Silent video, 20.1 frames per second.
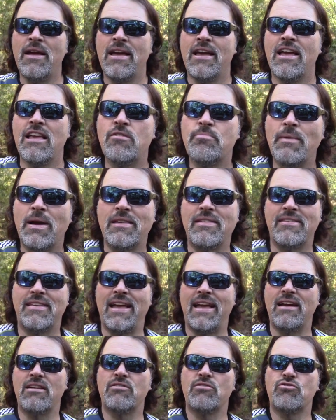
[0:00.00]
is my
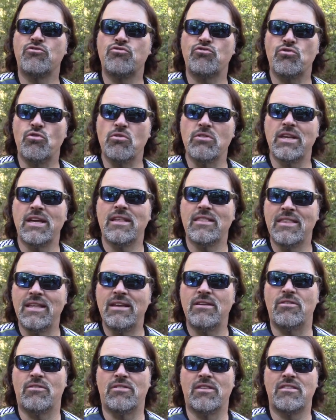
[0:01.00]
standard trolling leader.